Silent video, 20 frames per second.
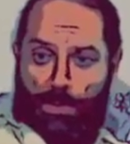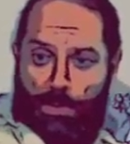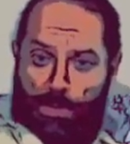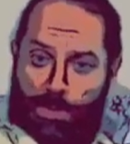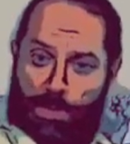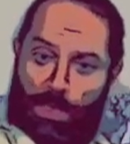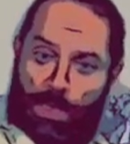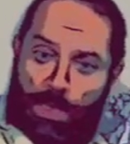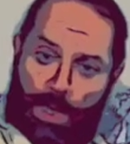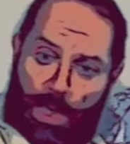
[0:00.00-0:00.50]

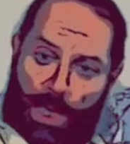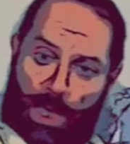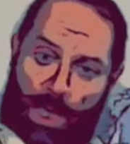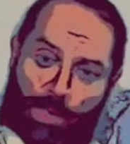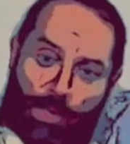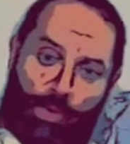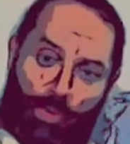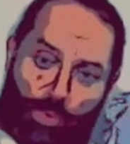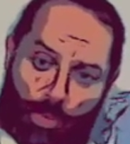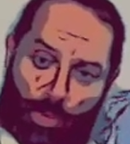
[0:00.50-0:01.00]
the
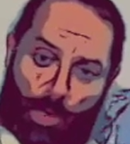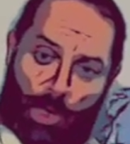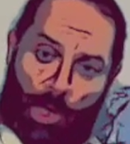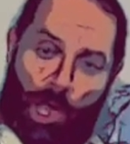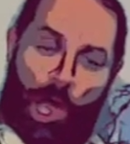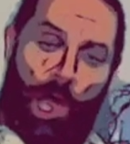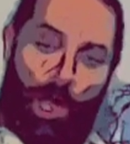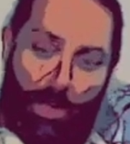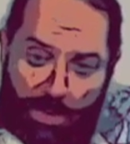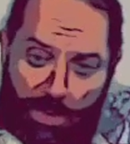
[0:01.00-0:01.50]
actual
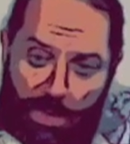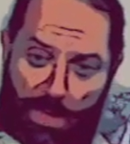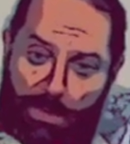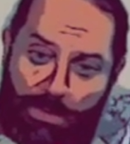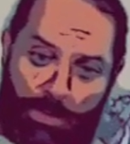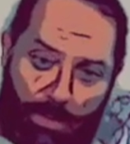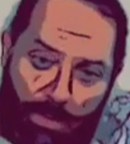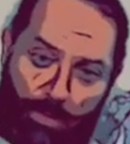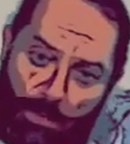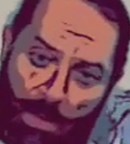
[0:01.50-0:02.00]

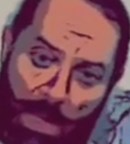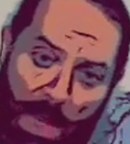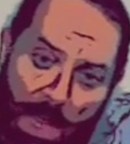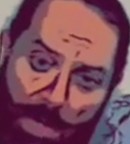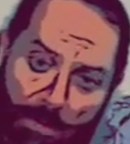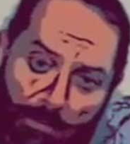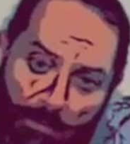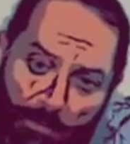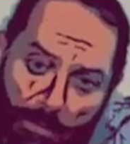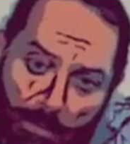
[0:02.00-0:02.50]
content of
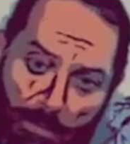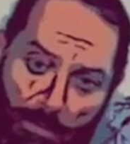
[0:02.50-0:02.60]
life,